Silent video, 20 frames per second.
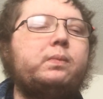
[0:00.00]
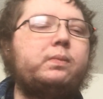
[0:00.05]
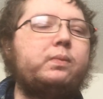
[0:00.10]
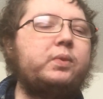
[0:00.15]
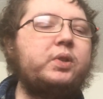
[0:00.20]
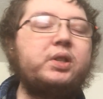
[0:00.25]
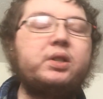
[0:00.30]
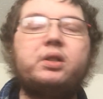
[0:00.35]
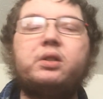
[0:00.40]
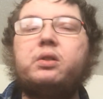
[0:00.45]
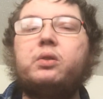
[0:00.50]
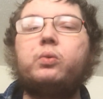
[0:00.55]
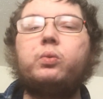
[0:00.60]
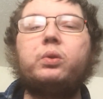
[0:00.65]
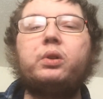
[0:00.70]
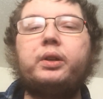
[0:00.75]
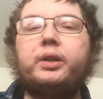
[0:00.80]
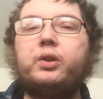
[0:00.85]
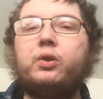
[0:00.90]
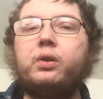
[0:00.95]
this is a
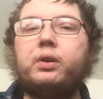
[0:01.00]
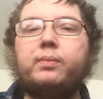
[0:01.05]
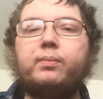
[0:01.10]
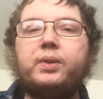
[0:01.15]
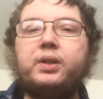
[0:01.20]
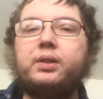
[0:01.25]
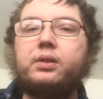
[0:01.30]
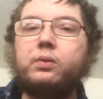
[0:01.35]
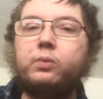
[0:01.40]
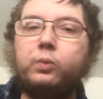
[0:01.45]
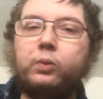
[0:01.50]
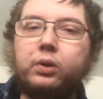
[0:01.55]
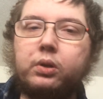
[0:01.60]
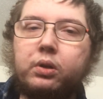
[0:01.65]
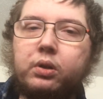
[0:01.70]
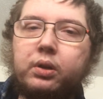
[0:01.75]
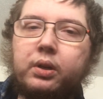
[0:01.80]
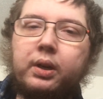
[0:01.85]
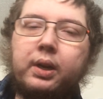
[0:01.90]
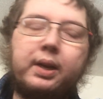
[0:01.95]
really great piece of
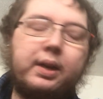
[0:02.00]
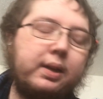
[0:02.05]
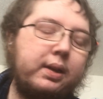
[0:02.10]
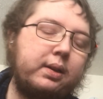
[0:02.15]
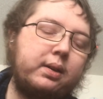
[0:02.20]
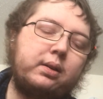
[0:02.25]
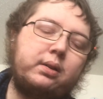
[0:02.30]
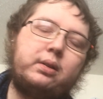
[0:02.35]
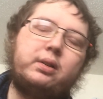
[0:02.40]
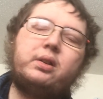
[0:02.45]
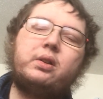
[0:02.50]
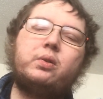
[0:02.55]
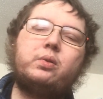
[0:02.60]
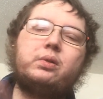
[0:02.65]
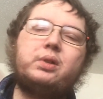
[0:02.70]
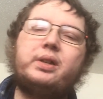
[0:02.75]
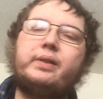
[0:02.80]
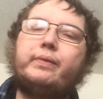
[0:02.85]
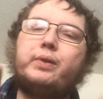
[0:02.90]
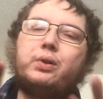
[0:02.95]
work,
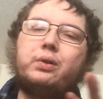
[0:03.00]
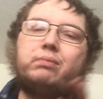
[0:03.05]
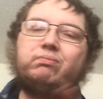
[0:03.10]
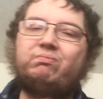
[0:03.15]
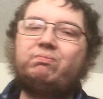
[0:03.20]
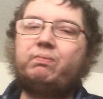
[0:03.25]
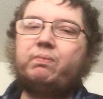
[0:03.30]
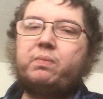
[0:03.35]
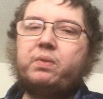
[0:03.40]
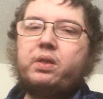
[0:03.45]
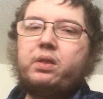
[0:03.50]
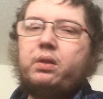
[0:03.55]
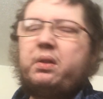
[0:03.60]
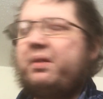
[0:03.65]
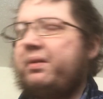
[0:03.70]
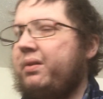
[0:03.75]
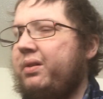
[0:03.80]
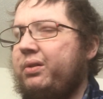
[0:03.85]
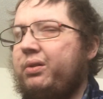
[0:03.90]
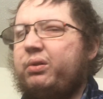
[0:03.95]
leave your
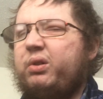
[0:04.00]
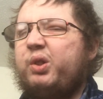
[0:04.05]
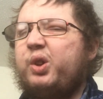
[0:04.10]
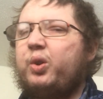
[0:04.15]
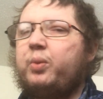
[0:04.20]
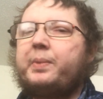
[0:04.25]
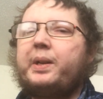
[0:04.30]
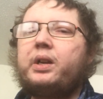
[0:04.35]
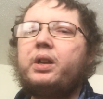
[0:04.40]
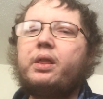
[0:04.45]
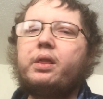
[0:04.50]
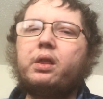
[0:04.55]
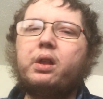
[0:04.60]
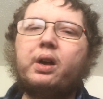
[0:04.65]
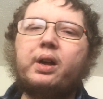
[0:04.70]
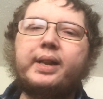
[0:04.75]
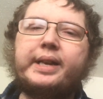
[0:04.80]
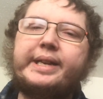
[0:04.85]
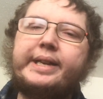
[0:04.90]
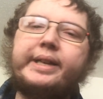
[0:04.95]
a little bit of
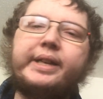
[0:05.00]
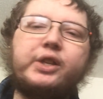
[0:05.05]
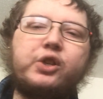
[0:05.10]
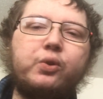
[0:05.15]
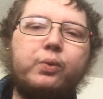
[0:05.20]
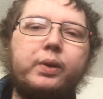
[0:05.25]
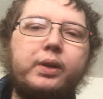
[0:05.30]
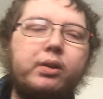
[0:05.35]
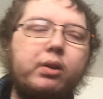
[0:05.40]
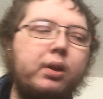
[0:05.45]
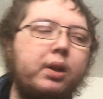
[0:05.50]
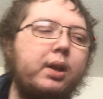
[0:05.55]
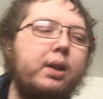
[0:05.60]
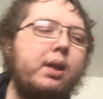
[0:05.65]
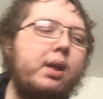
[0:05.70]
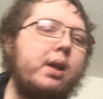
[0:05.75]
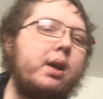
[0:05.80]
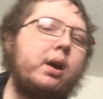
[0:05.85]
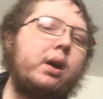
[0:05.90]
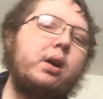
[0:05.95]
thought into it,
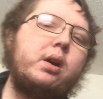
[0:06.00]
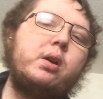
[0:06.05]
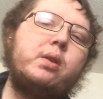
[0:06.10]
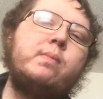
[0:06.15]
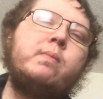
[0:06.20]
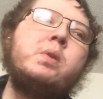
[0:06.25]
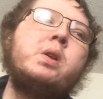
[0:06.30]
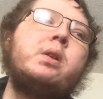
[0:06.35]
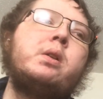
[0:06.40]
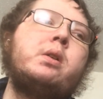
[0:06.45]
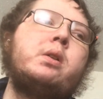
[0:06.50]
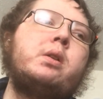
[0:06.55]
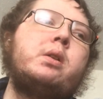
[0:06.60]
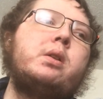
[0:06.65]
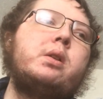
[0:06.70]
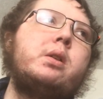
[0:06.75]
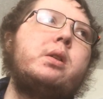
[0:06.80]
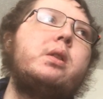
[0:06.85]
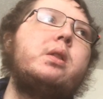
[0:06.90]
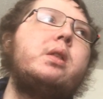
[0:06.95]

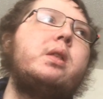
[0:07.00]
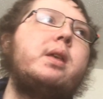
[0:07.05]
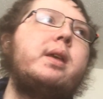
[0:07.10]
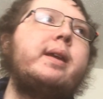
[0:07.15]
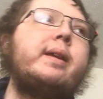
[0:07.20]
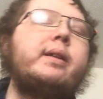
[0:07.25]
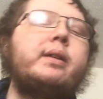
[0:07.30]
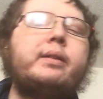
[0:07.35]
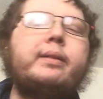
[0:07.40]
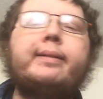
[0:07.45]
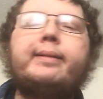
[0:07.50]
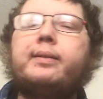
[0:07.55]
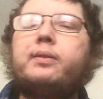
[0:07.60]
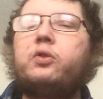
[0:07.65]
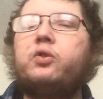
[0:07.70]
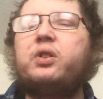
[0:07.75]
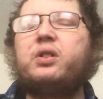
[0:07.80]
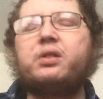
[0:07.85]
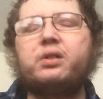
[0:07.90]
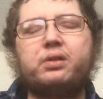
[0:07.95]
and
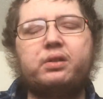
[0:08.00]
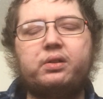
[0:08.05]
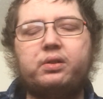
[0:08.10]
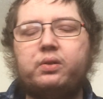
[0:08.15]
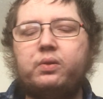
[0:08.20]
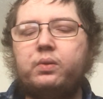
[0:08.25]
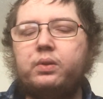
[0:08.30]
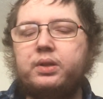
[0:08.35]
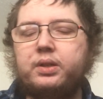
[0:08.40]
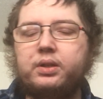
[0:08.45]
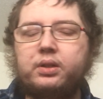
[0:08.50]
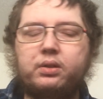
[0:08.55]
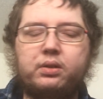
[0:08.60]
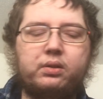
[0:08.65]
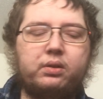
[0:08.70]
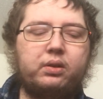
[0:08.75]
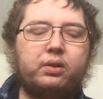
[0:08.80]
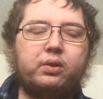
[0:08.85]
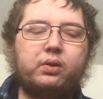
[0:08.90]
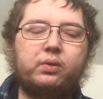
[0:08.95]
just do this,
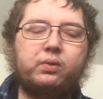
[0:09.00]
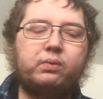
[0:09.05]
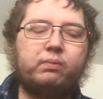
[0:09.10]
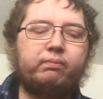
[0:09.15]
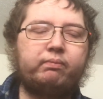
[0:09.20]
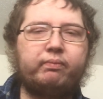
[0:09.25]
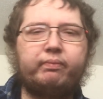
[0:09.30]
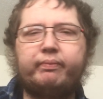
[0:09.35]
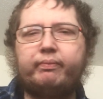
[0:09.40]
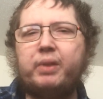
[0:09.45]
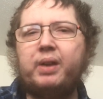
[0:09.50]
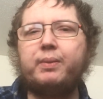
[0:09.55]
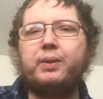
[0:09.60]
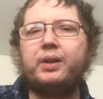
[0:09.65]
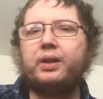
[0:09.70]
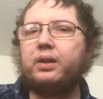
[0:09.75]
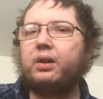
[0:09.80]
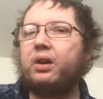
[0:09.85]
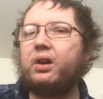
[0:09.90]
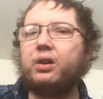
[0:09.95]
maybe
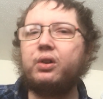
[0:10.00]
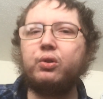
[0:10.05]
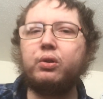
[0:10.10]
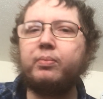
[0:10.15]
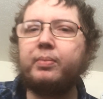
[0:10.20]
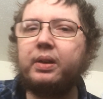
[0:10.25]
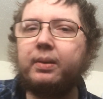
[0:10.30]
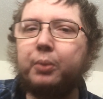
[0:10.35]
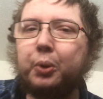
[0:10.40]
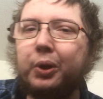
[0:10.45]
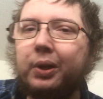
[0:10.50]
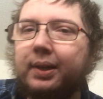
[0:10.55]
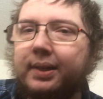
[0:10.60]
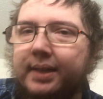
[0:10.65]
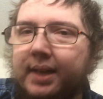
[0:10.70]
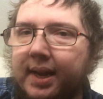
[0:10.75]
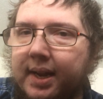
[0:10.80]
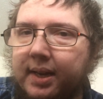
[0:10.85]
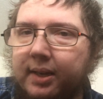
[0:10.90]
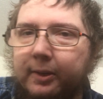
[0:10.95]
100 people a
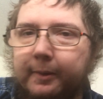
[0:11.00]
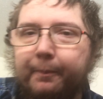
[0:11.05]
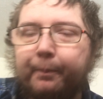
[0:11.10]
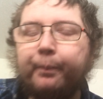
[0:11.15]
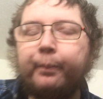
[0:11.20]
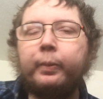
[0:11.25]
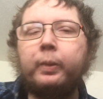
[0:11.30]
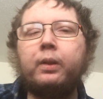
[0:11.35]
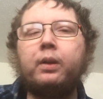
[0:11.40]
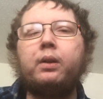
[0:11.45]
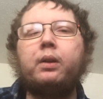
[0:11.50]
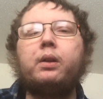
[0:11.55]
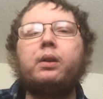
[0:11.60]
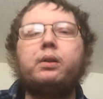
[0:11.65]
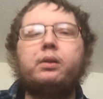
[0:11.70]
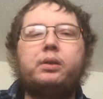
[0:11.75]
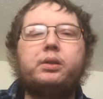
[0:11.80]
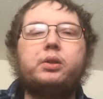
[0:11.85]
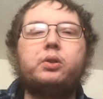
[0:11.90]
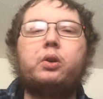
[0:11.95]
day
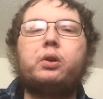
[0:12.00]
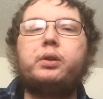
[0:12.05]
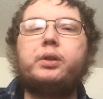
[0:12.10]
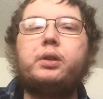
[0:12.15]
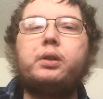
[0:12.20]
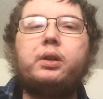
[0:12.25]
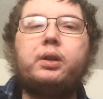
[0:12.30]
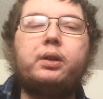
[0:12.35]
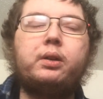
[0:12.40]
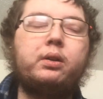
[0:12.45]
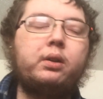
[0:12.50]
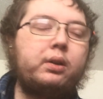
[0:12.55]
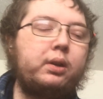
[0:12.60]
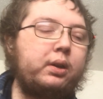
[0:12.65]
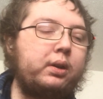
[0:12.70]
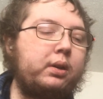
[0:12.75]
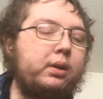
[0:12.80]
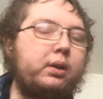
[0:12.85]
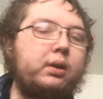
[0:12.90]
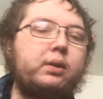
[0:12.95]
is all you need.
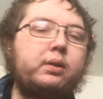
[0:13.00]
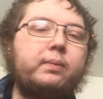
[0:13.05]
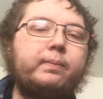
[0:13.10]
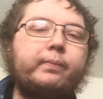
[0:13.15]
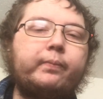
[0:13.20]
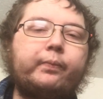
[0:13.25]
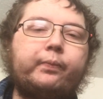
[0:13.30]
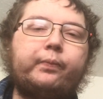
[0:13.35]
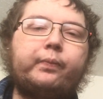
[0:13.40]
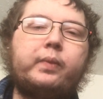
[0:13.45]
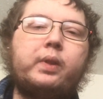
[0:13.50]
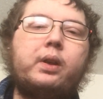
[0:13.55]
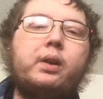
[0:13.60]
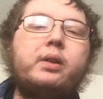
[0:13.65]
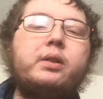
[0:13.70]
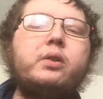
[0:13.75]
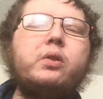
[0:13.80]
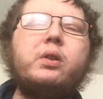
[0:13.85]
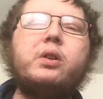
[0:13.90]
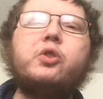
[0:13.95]

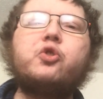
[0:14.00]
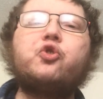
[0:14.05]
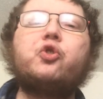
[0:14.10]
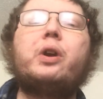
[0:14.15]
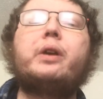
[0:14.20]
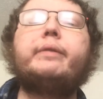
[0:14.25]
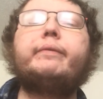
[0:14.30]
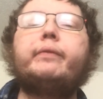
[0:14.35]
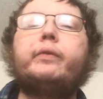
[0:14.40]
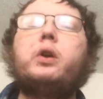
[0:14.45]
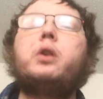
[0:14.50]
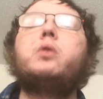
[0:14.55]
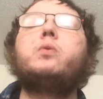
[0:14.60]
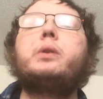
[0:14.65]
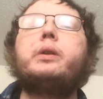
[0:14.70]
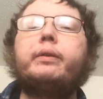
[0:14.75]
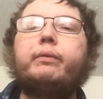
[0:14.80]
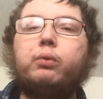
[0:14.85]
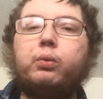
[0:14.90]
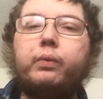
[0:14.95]
And you could try
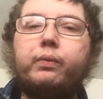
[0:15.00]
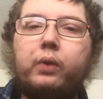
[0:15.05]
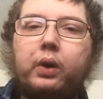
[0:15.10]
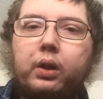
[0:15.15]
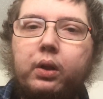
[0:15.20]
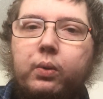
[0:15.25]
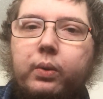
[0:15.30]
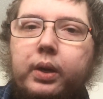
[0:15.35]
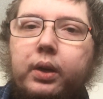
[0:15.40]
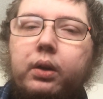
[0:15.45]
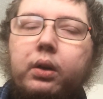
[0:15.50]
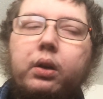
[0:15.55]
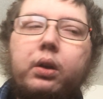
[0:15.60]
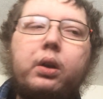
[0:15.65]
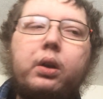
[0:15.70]
following for following.